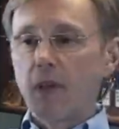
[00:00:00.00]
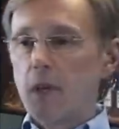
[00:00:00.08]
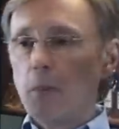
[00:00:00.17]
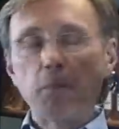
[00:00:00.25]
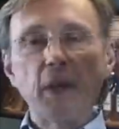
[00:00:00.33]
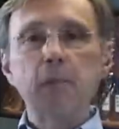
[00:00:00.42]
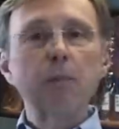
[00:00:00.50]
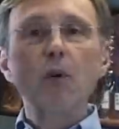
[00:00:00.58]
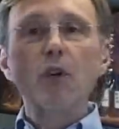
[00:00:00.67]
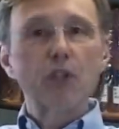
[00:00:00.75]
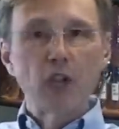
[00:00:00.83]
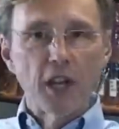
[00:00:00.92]
Pete
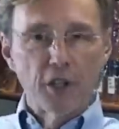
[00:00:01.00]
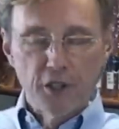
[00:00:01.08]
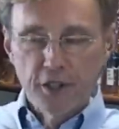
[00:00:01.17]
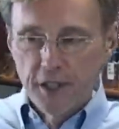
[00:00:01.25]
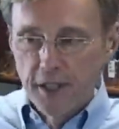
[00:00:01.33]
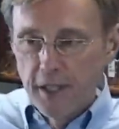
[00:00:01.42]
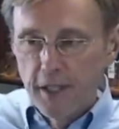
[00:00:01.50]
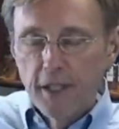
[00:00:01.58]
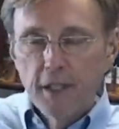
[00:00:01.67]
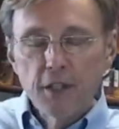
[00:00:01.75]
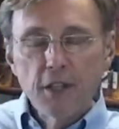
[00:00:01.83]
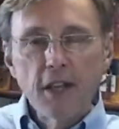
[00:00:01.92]
Buttigieg,
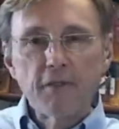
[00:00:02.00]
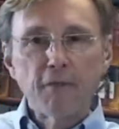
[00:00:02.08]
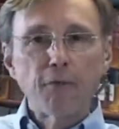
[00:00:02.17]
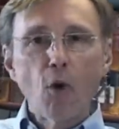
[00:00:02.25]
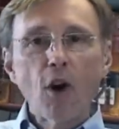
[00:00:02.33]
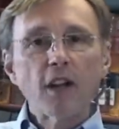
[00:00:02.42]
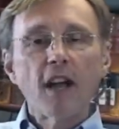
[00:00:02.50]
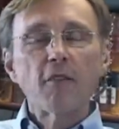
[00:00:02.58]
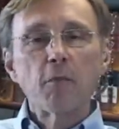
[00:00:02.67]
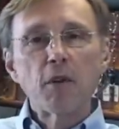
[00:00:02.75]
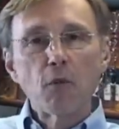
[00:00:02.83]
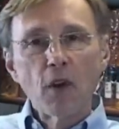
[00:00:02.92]
if a foreign
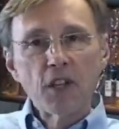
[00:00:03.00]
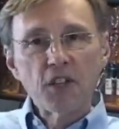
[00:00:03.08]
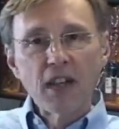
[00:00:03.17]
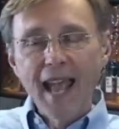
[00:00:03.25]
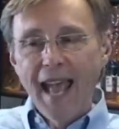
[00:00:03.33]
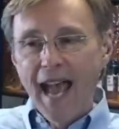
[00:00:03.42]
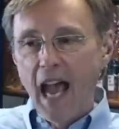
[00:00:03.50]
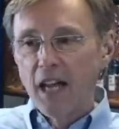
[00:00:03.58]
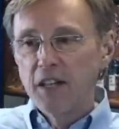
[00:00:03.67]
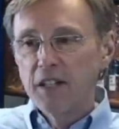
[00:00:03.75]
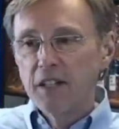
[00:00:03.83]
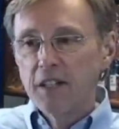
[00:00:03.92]
government runs an
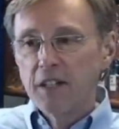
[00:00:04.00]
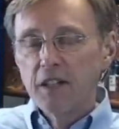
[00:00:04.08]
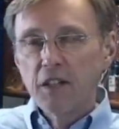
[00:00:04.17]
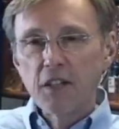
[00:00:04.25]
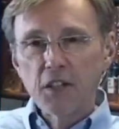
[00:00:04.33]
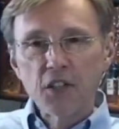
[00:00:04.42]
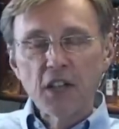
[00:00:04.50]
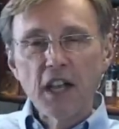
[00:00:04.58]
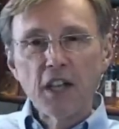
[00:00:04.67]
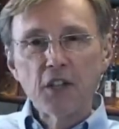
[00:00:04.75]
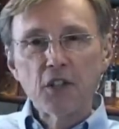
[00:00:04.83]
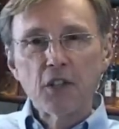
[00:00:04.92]
ad that
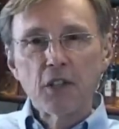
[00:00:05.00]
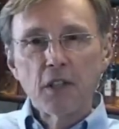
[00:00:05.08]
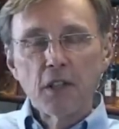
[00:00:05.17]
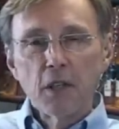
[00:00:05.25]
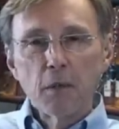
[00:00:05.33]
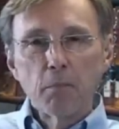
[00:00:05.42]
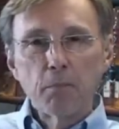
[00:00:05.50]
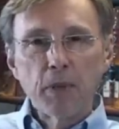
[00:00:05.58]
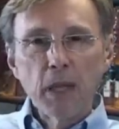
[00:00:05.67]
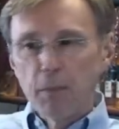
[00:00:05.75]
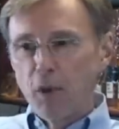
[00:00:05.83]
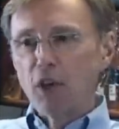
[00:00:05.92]
says,
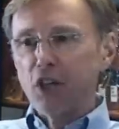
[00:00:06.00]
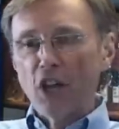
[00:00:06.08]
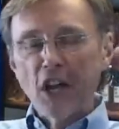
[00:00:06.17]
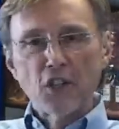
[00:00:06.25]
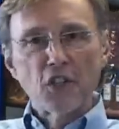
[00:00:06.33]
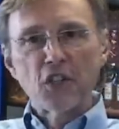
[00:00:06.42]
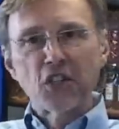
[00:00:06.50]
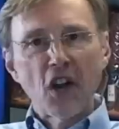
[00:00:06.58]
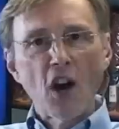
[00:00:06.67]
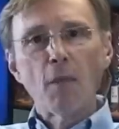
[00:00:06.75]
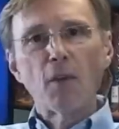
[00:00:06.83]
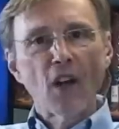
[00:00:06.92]
Pete Buttigieg is a
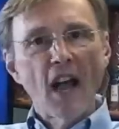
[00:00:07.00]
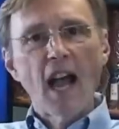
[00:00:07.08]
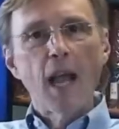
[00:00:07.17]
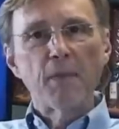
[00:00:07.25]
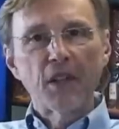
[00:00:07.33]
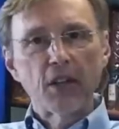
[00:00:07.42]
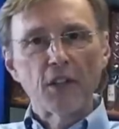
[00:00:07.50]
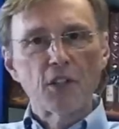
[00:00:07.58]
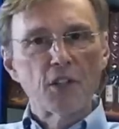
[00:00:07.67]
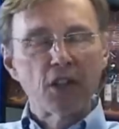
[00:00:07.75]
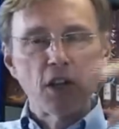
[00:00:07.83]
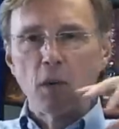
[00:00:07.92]
terrible guy
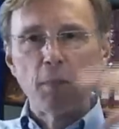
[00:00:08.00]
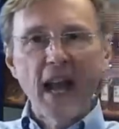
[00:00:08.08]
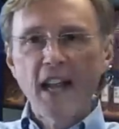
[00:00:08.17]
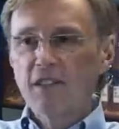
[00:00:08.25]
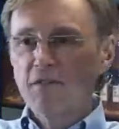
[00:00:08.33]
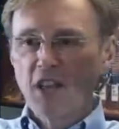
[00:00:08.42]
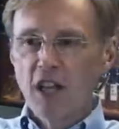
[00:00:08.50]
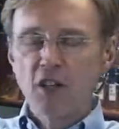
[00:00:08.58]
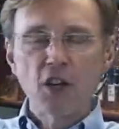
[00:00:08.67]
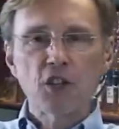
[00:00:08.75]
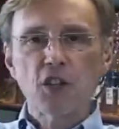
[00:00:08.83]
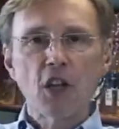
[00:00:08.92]
because, you know, back 10
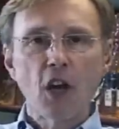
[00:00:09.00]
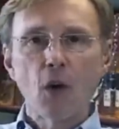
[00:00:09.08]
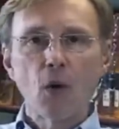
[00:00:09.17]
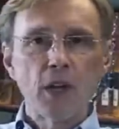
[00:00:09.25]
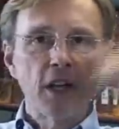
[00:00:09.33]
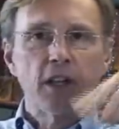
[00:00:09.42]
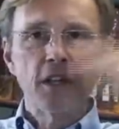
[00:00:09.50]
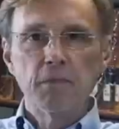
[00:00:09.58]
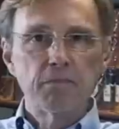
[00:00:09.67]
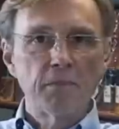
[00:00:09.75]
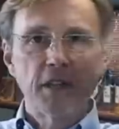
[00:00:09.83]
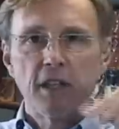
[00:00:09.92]
years ago, he,
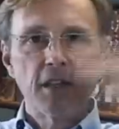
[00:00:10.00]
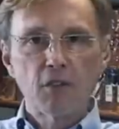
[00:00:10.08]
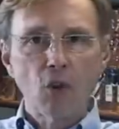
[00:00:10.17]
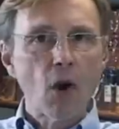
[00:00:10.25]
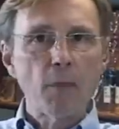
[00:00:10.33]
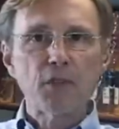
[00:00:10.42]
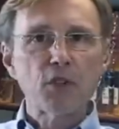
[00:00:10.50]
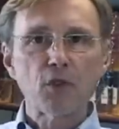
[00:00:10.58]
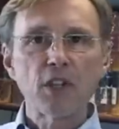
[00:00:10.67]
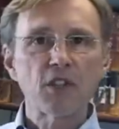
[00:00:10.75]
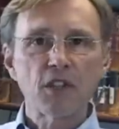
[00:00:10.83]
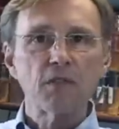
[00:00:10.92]
he tore up the
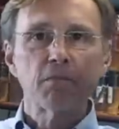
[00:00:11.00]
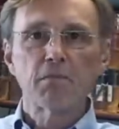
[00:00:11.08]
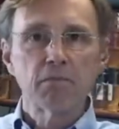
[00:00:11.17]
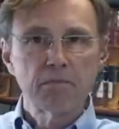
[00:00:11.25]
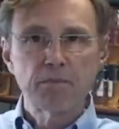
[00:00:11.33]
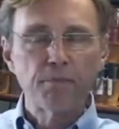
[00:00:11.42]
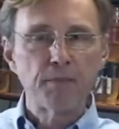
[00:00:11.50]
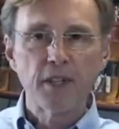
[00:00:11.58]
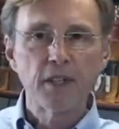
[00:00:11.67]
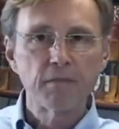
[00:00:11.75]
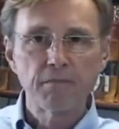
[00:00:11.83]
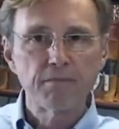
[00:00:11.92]
streets in,
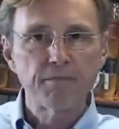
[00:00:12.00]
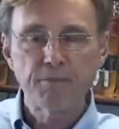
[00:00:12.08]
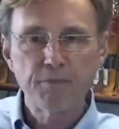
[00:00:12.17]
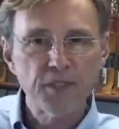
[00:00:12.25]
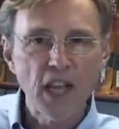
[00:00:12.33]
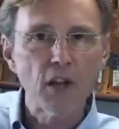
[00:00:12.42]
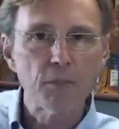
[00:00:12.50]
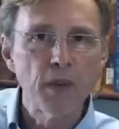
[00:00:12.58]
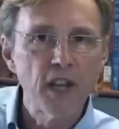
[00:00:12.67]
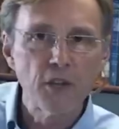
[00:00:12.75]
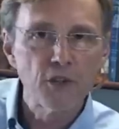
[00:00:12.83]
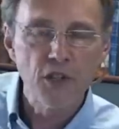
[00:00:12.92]
in South
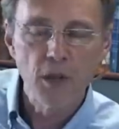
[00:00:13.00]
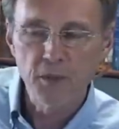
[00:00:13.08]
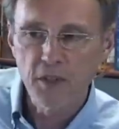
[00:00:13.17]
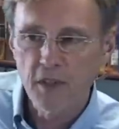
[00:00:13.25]
Bend or something.